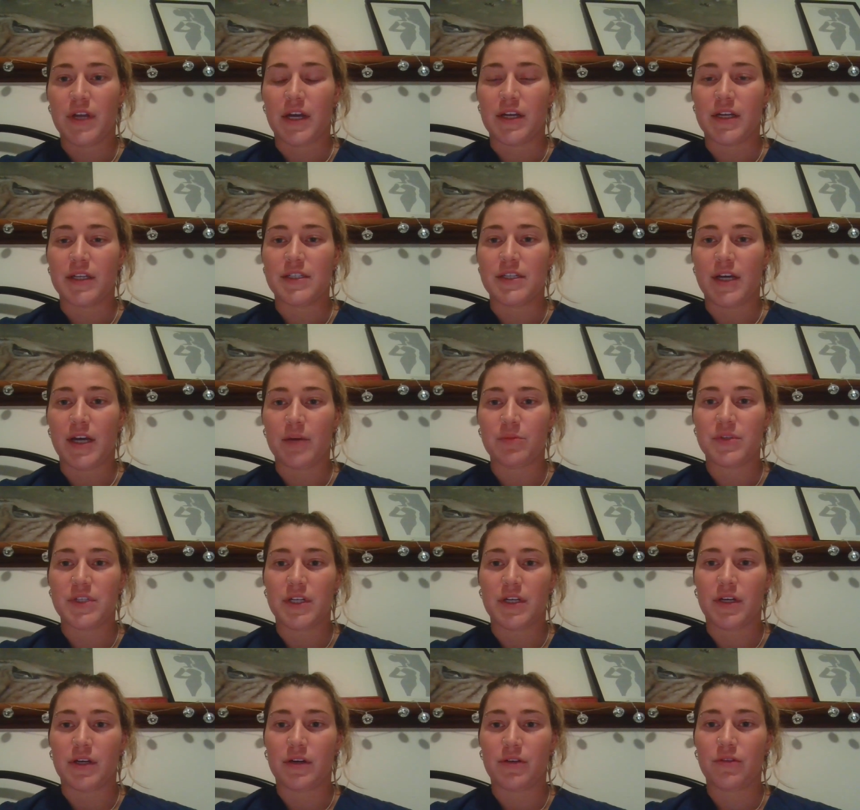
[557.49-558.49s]
and
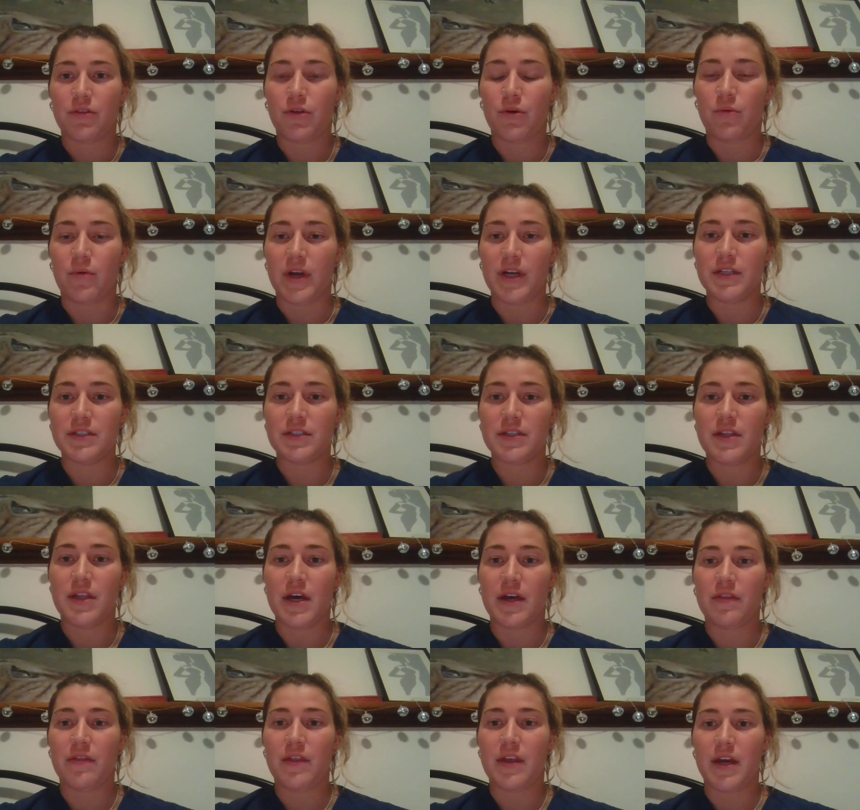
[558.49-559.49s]
adapting the ways
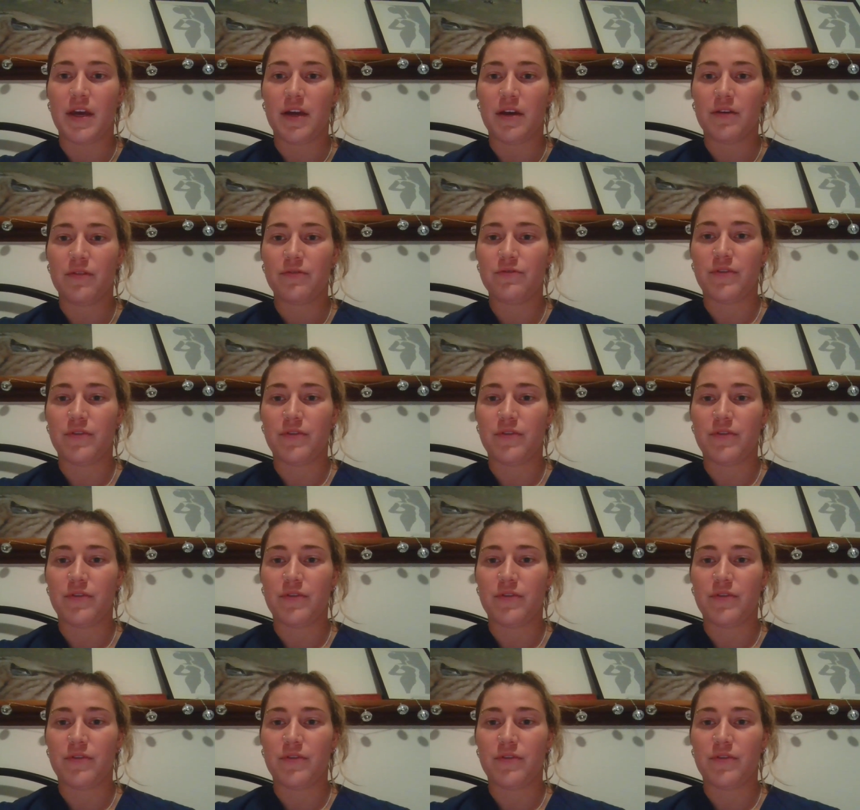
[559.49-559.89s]
that they